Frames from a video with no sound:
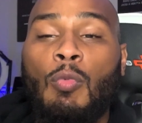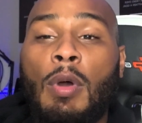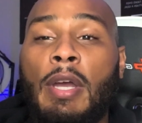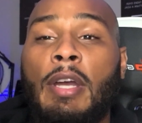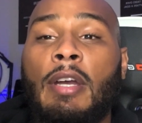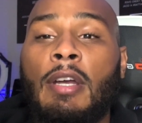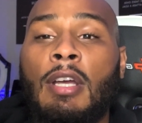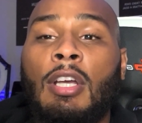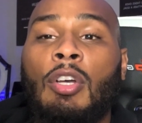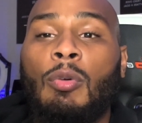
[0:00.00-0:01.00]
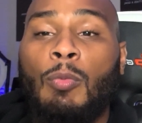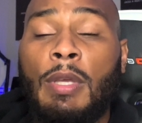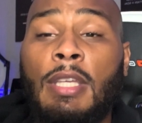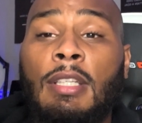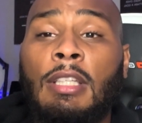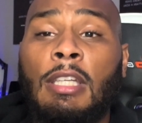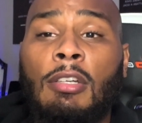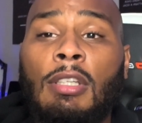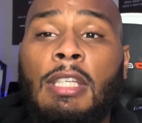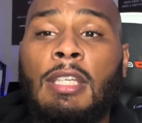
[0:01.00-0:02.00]
where we
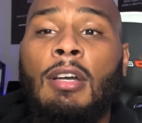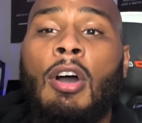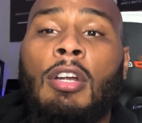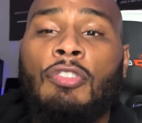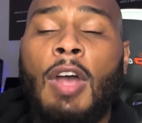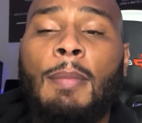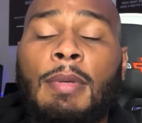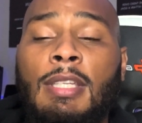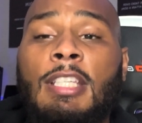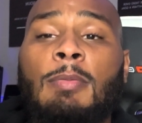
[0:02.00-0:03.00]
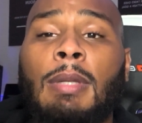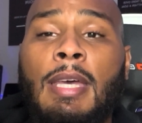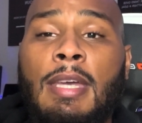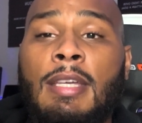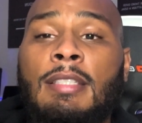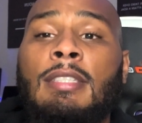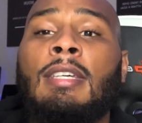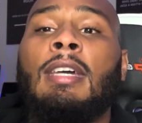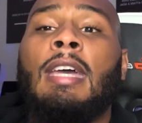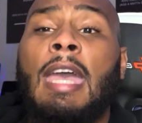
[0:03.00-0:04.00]
literally are dropping these plays
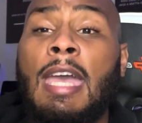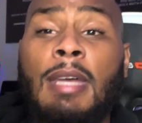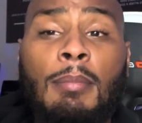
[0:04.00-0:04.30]
and